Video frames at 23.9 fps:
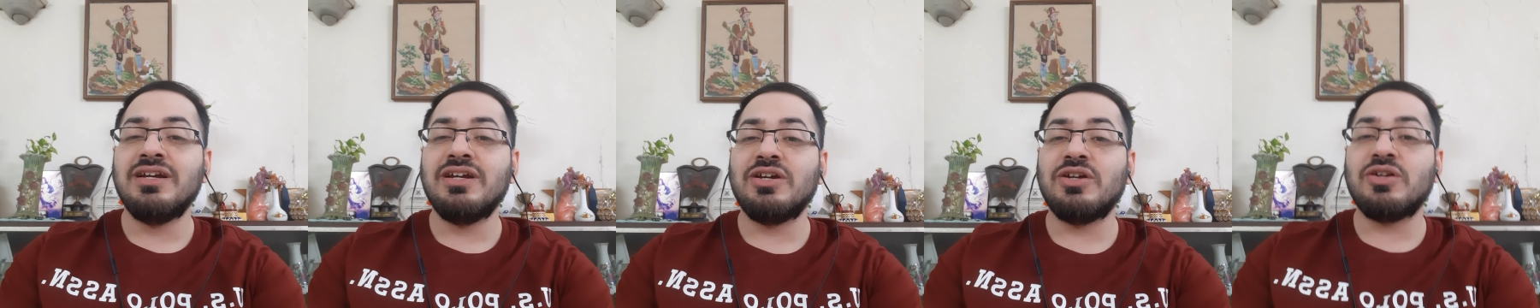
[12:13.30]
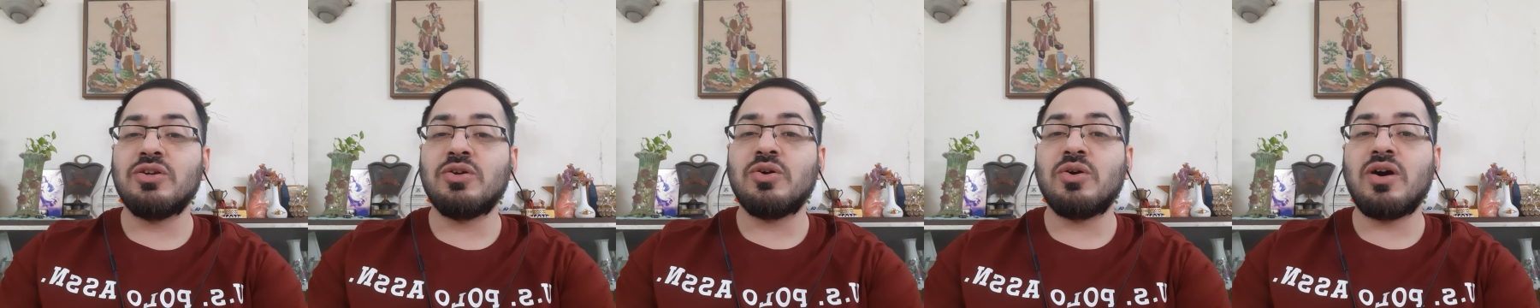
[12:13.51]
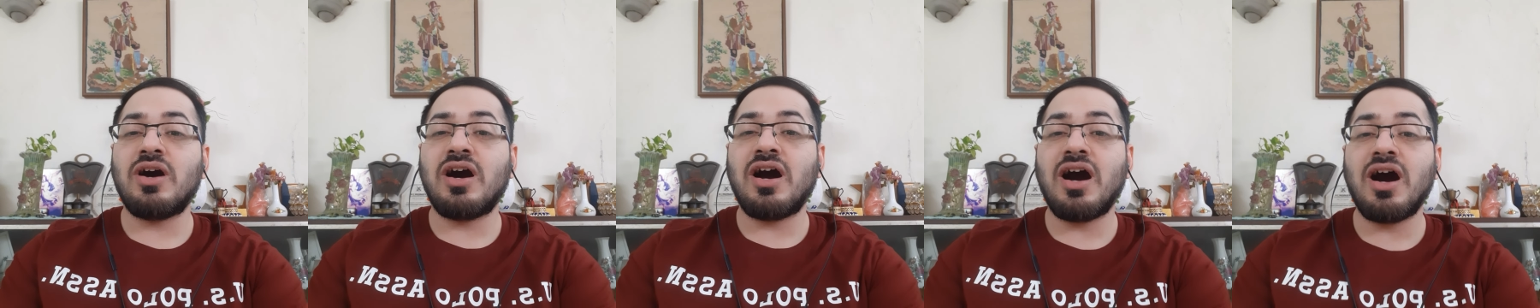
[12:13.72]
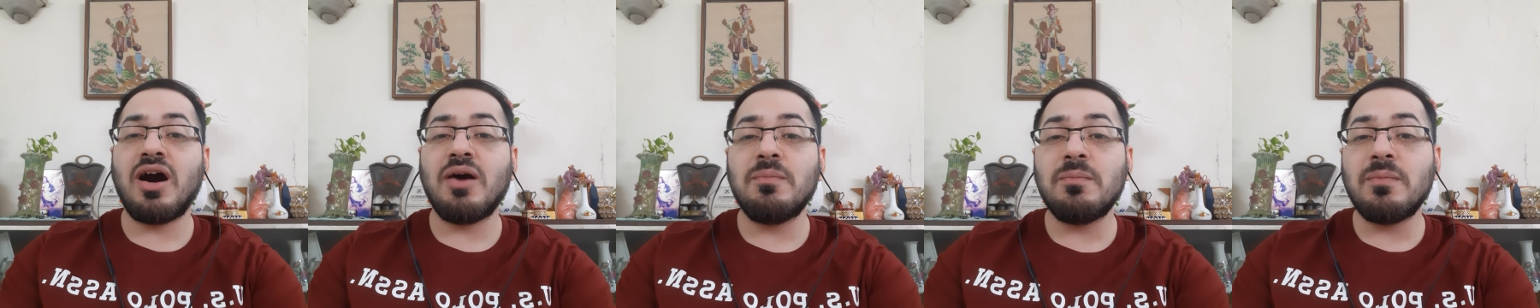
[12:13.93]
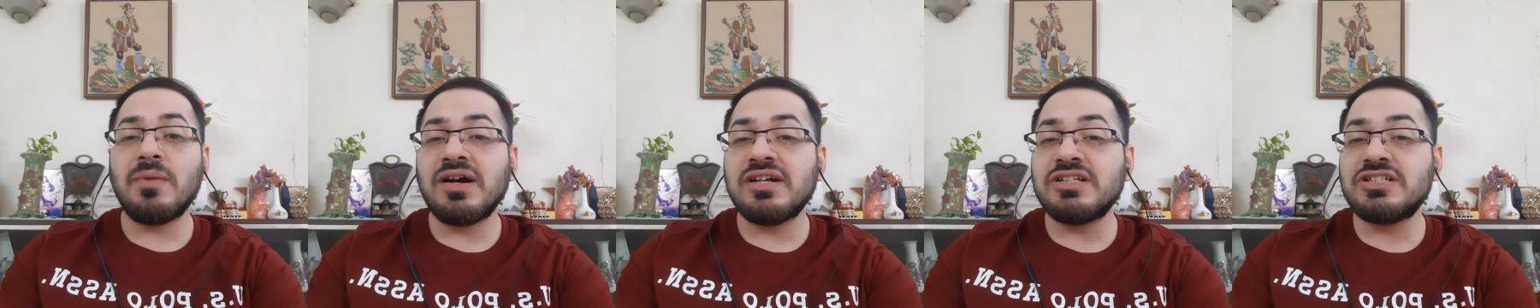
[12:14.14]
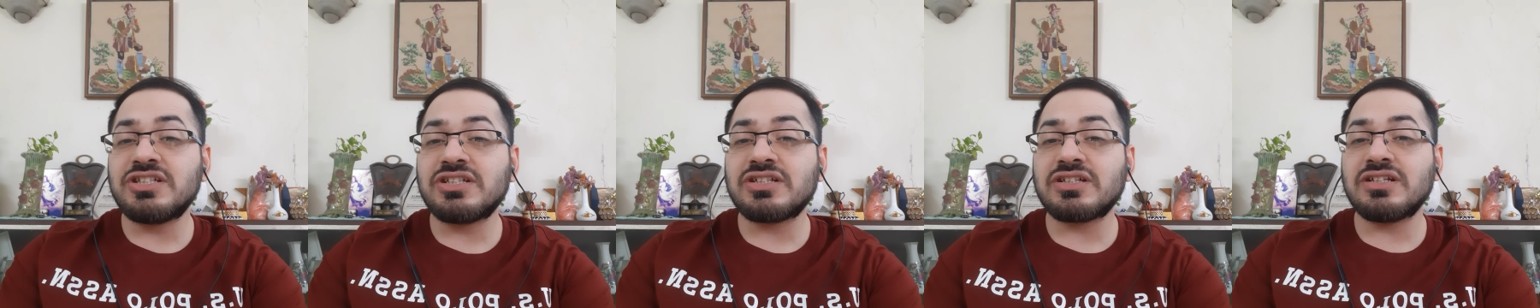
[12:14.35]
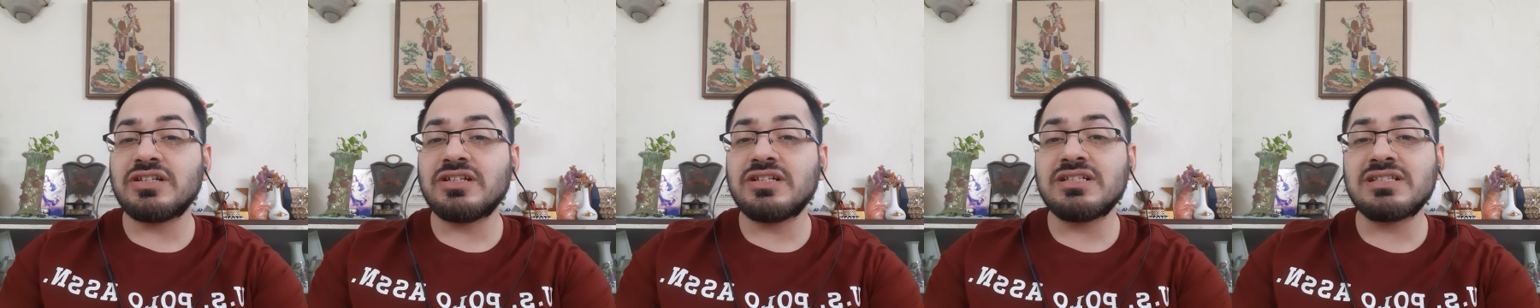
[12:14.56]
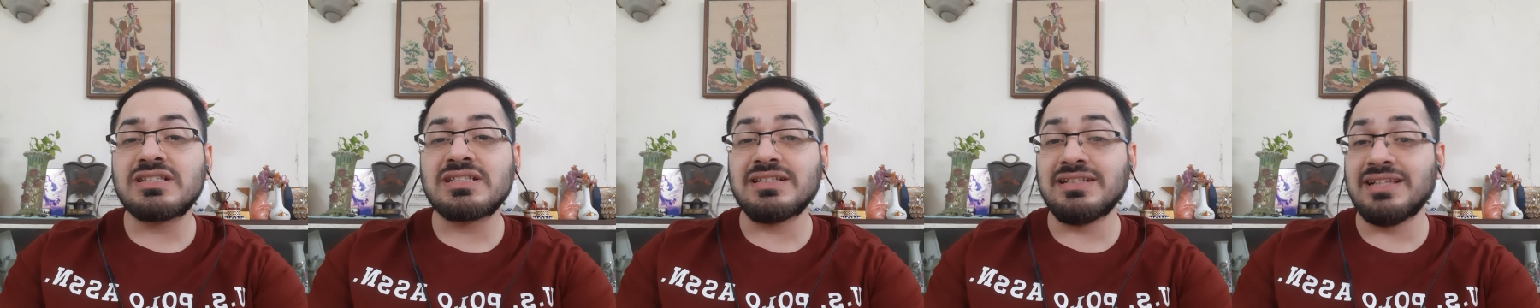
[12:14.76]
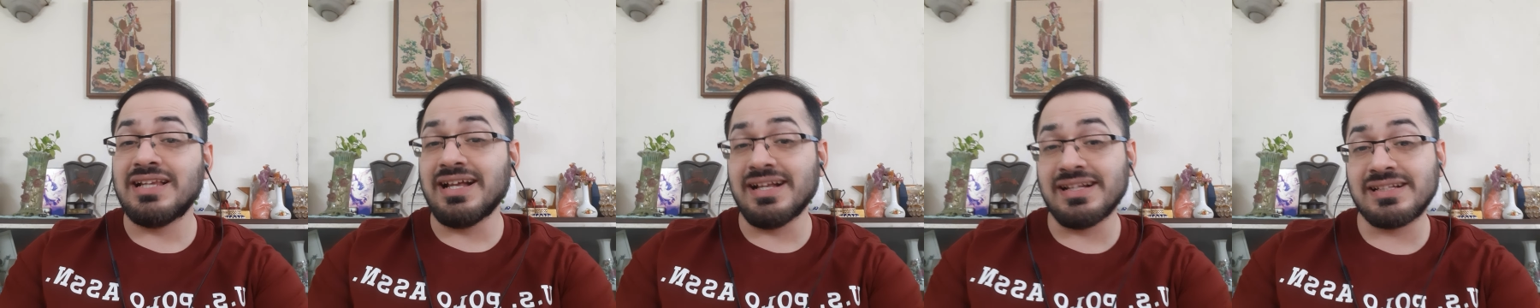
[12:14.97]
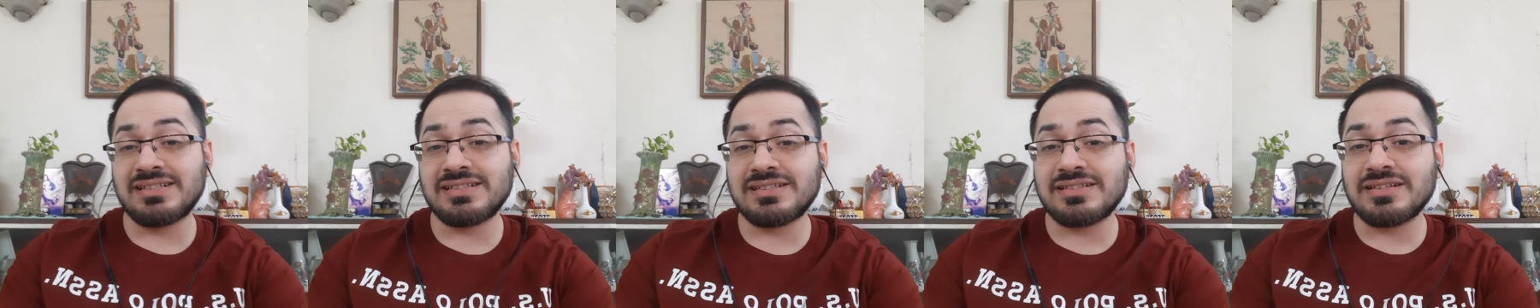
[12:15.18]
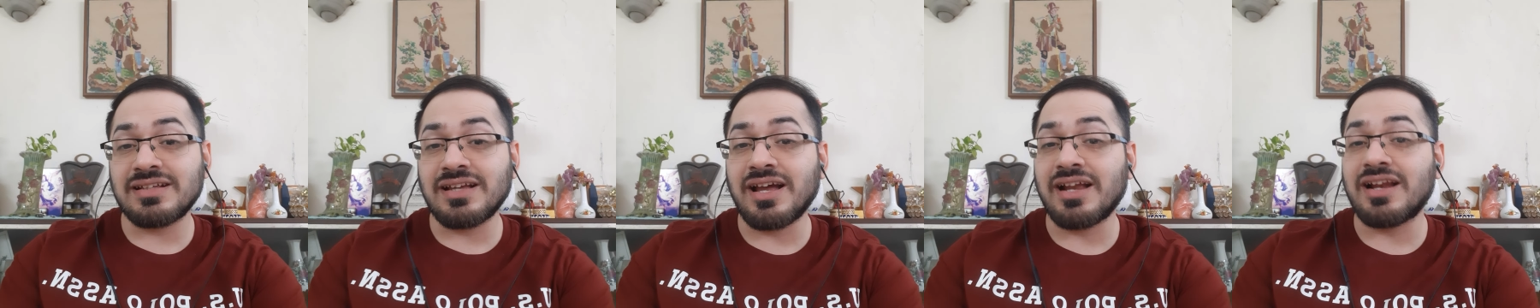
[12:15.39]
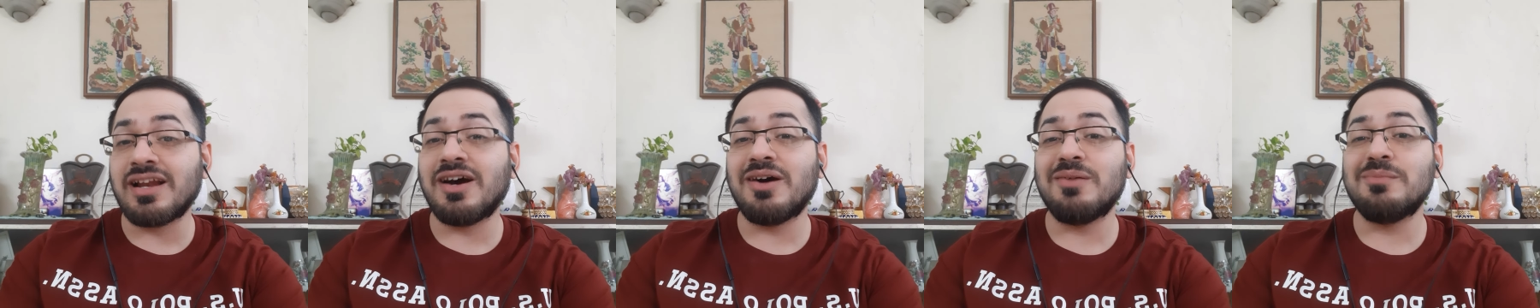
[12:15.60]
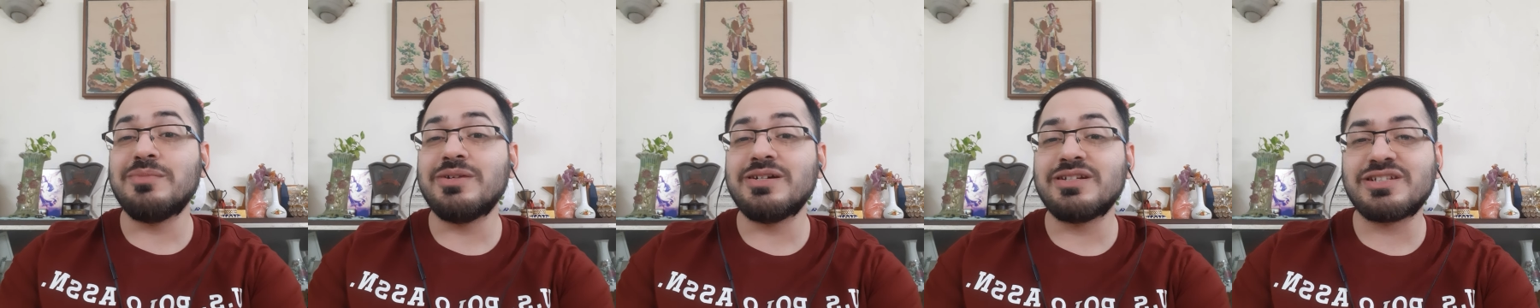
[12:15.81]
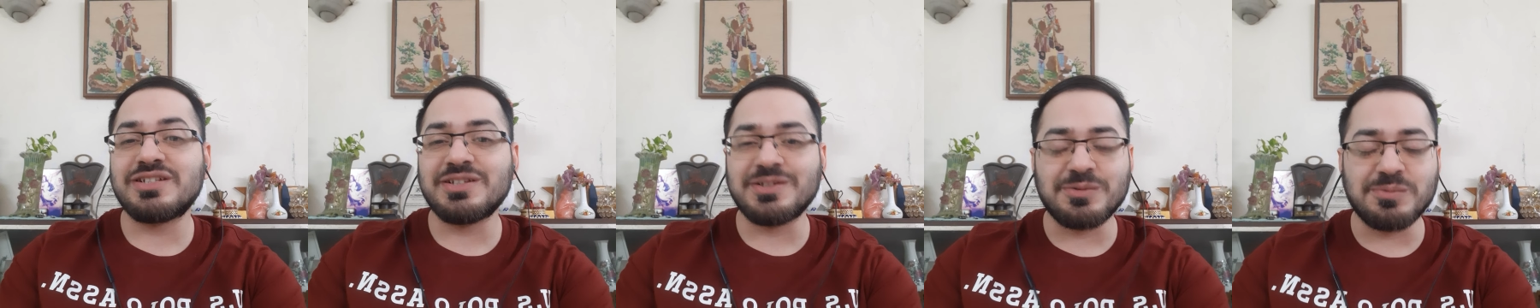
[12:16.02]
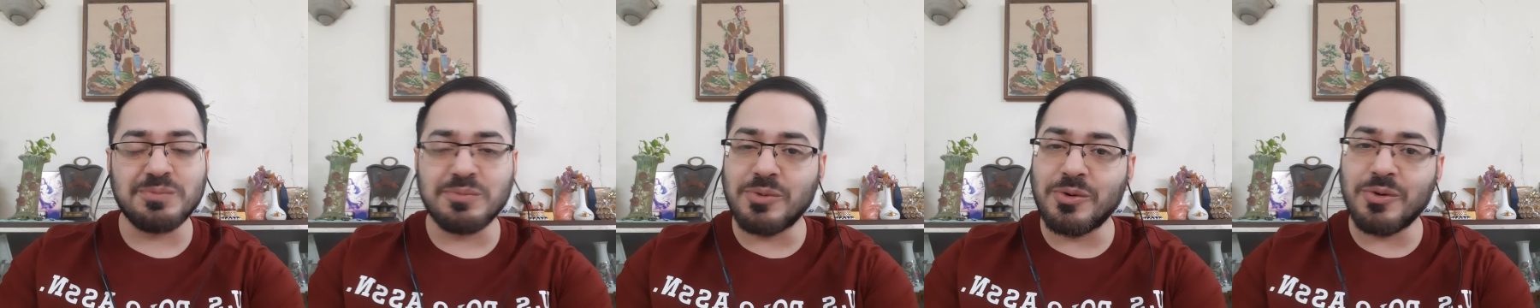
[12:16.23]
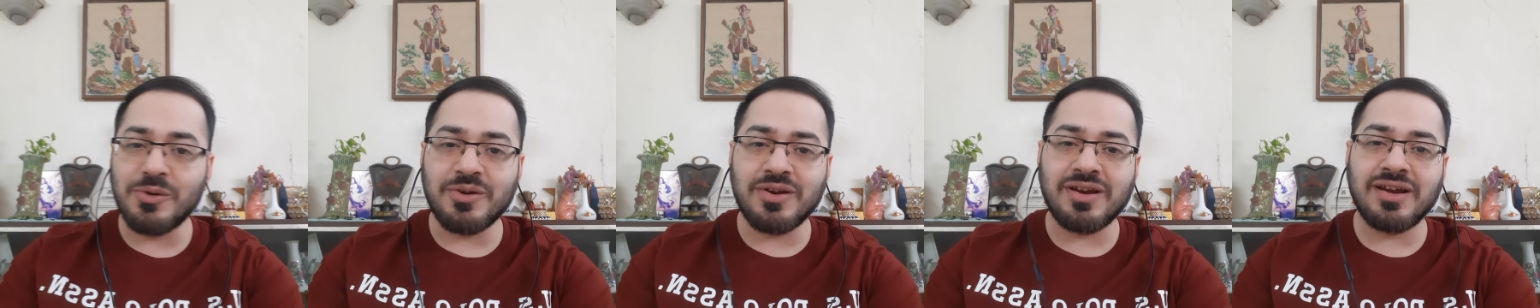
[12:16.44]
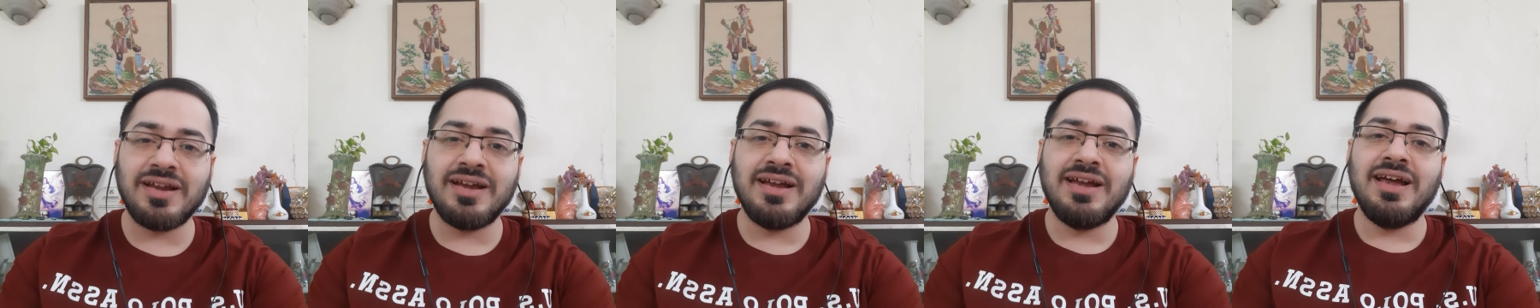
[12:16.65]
you know, how much is less and how much is more?